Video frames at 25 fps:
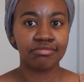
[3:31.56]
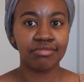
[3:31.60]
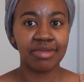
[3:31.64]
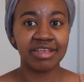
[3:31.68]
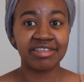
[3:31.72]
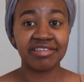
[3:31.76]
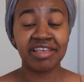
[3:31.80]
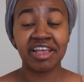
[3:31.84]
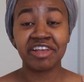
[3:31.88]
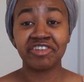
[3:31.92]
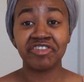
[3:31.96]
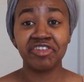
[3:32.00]

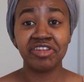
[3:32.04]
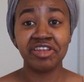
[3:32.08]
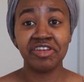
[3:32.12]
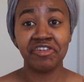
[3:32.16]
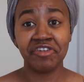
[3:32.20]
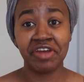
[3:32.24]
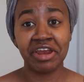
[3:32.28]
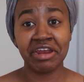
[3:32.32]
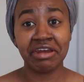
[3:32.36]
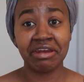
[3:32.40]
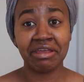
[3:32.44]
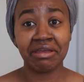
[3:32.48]
it's actually
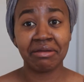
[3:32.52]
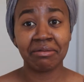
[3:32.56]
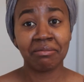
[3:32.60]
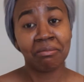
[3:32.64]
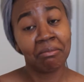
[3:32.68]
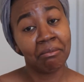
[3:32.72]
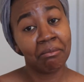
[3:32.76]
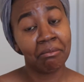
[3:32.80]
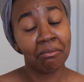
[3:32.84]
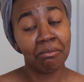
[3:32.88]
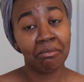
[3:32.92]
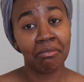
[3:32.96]
raining,
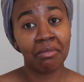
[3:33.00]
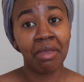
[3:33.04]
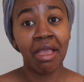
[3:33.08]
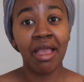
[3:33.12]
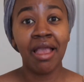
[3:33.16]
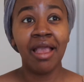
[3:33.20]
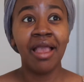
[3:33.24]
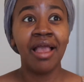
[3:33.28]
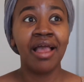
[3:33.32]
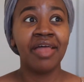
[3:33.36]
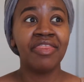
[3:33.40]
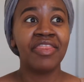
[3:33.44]

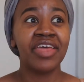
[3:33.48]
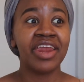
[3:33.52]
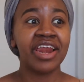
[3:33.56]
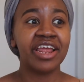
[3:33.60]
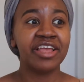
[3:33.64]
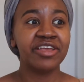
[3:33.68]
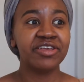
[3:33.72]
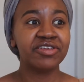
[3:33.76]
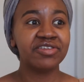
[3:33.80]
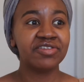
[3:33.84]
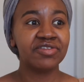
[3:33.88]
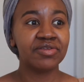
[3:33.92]
that I
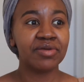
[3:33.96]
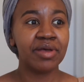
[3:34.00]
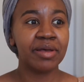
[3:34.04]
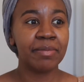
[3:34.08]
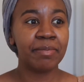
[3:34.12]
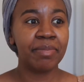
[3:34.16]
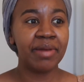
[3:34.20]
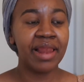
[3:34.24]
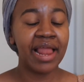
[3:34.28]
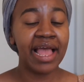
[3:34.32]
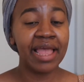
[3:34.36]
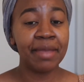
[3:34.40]
use to
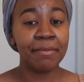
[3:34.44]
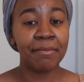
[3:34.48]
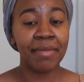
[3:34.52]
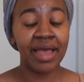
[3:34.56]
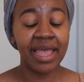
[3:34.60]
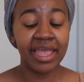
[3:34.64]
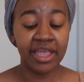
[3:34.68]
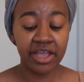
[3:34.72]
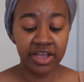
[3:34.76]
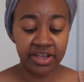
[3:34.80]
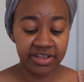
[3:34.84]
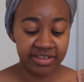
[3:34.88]
apply
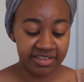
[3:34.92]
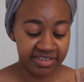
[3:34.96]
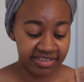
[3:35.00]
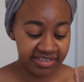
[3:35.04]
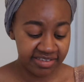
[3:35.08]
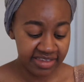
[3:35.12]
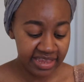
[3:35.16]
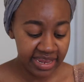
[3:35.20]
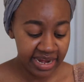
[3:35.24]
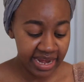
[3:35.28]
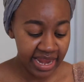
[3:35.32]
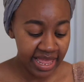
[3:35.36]
my
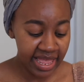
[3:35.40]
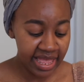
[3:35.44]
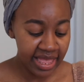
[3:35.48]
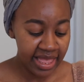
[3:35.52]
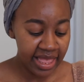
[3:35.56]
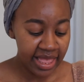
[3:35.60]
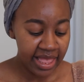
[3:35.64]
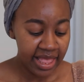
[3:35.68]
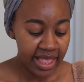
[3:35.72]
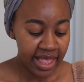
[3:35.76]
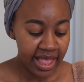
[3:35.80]
concealer.